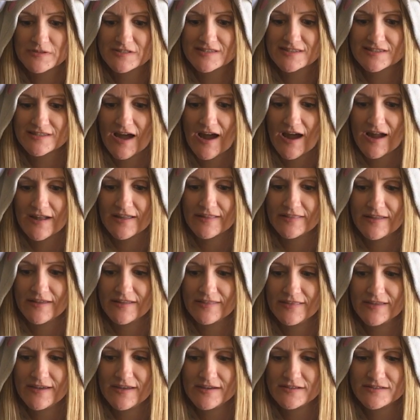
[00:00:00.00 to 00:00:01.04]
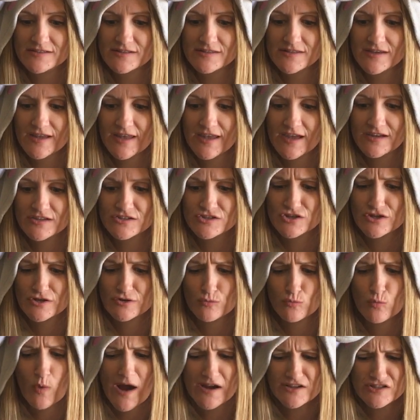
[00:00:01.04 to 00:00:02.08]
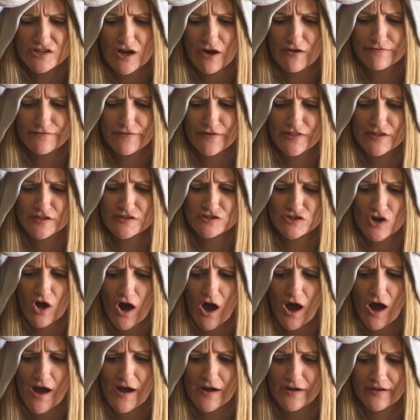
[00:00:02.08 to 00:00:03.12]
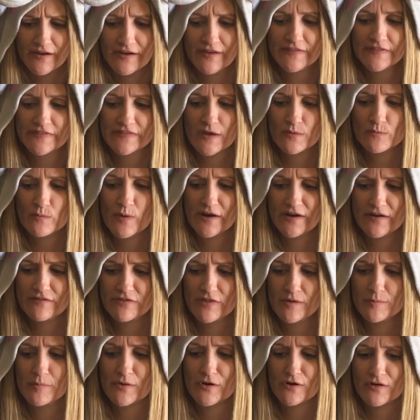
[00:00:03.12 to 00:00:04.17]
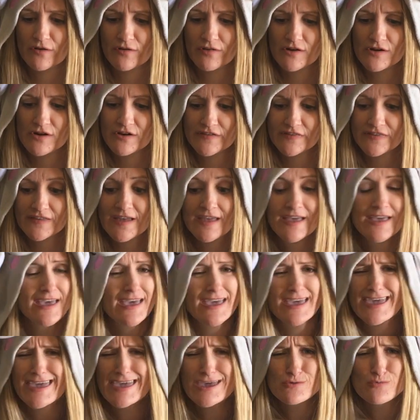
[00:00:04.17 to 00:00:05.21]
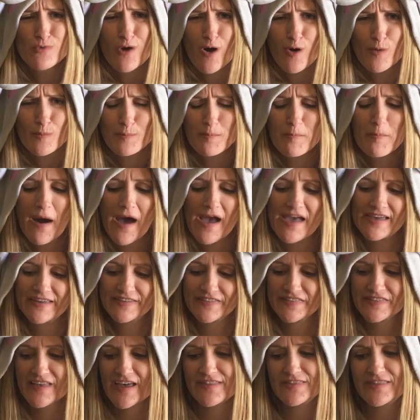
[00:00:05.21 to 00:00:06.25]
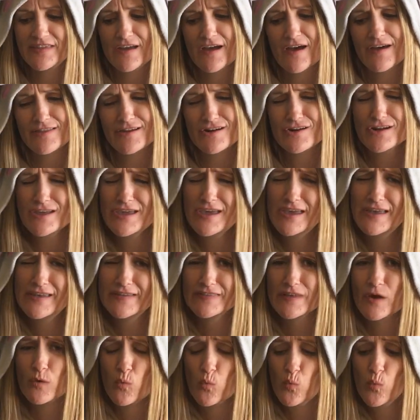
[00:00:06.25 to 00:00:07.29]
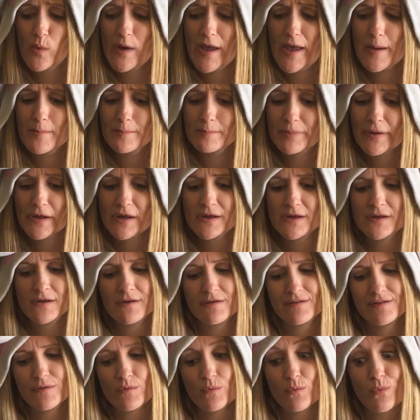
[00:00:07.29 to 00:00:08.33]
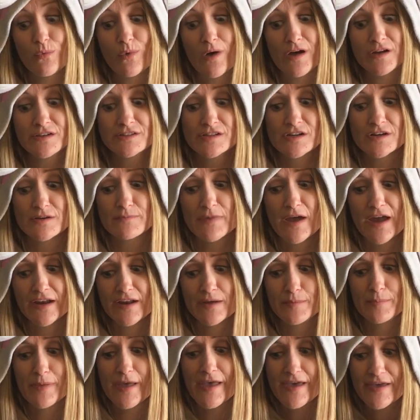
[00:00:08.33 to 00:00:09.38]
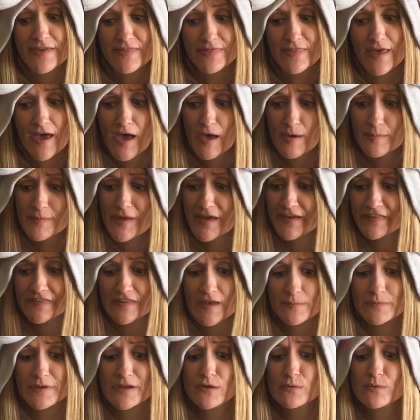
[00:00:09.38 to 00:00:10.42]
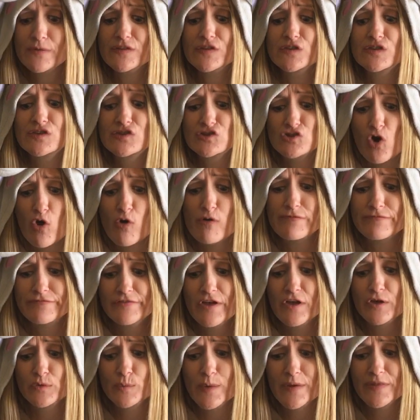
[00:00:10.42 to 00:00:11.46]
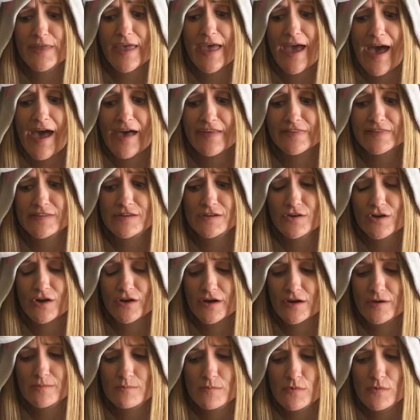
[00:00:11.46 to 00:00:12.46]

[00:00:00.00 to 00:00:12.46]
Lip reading: silently into the kitchen. "Watch out for the dog," said one of the burglars. "He won't bite," said the other. "He's a wimp." Walter might have bitten them, except he was so filled with gas he couldn't